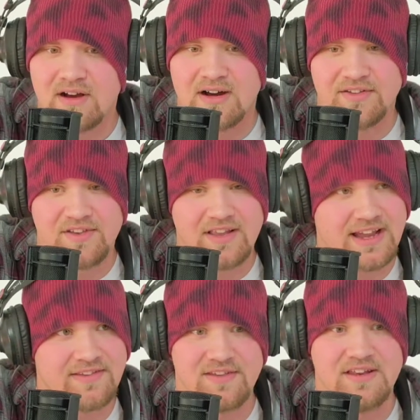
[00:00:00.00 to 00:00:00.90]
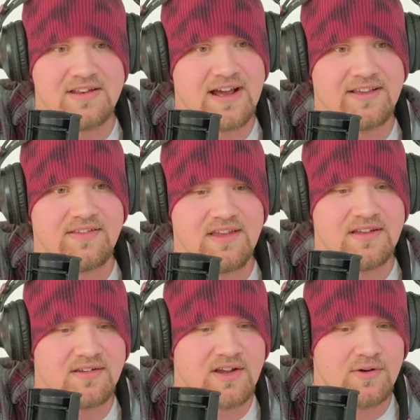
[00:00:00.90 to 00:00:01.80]
honestly, like I see
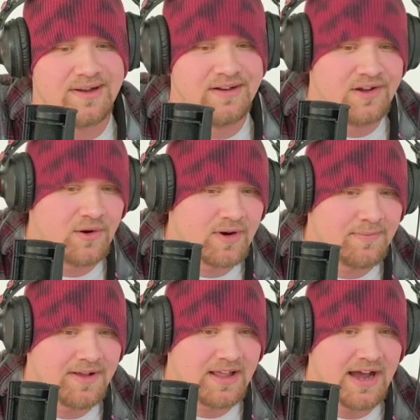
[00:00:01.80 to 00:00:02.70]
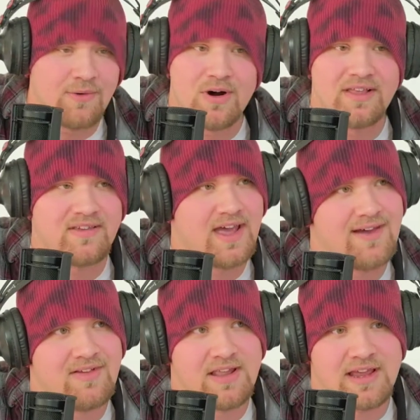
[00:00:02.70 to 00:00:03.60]
it going nowhere, but like, I wanted to
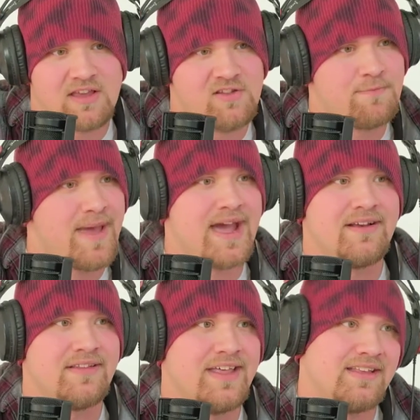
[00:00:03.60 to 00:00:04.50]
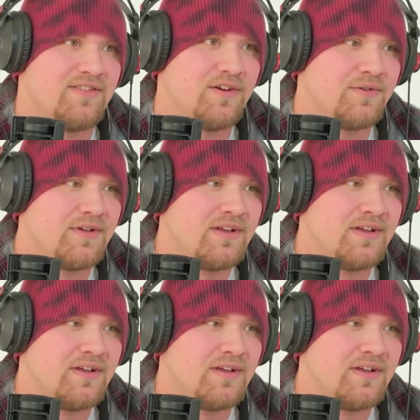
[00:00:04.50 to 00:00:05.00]
have it like expand on that too.